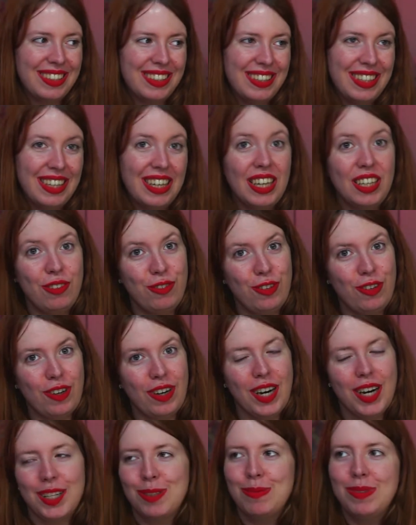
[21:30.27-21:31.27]
And if you
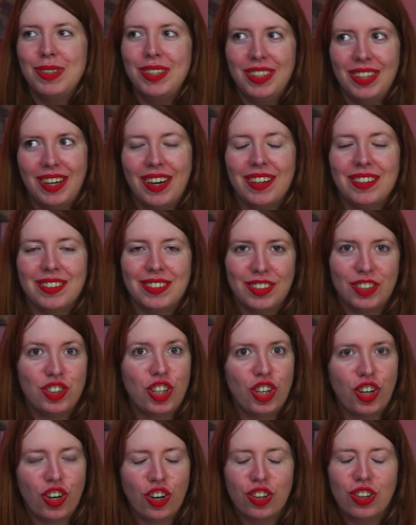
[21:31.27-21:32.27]
ask me, yes, she
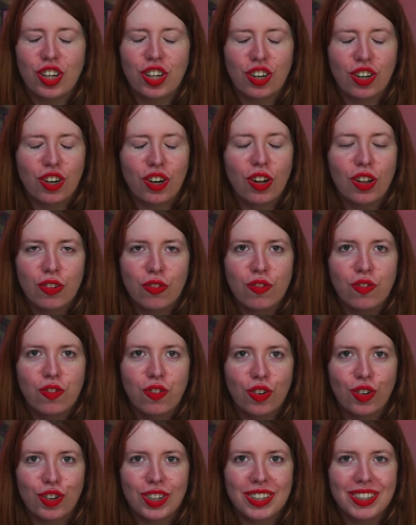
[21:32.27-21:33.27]
got the golden
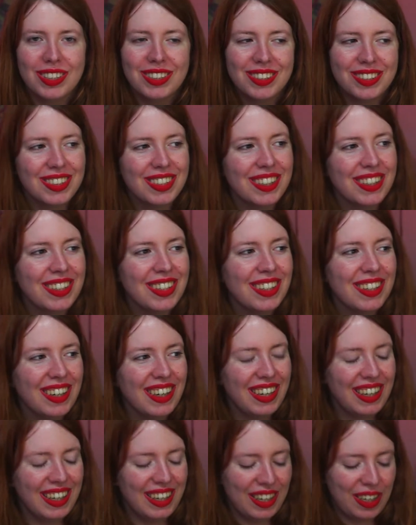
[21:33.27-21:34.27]
voice.
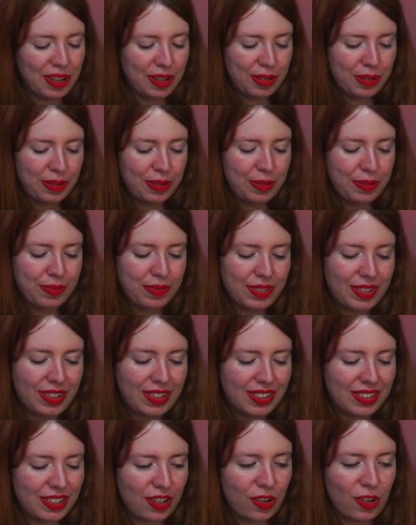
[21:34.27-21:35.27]

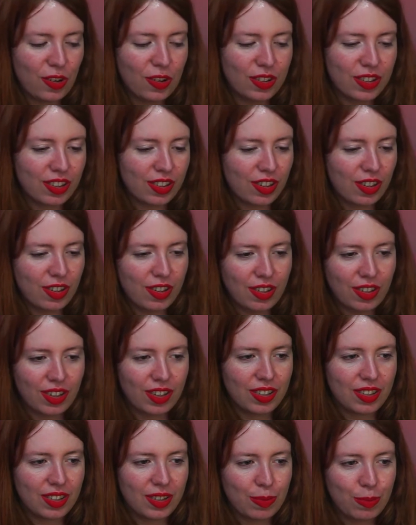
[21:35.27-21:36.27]
Because a golden
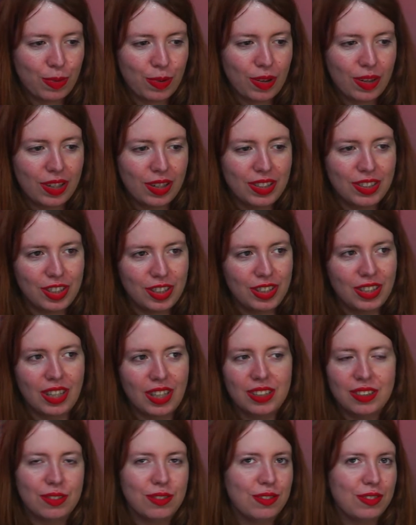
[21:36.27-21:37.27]
heart, probably she
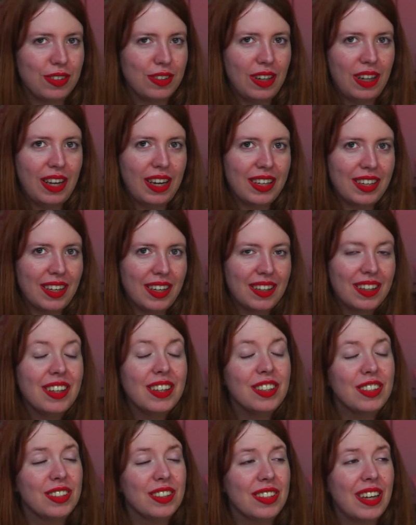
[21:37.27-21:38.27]
doesn't feel like it.
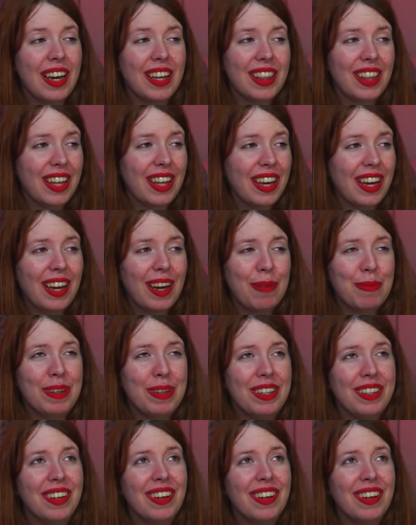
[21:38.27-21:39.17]
I I mean,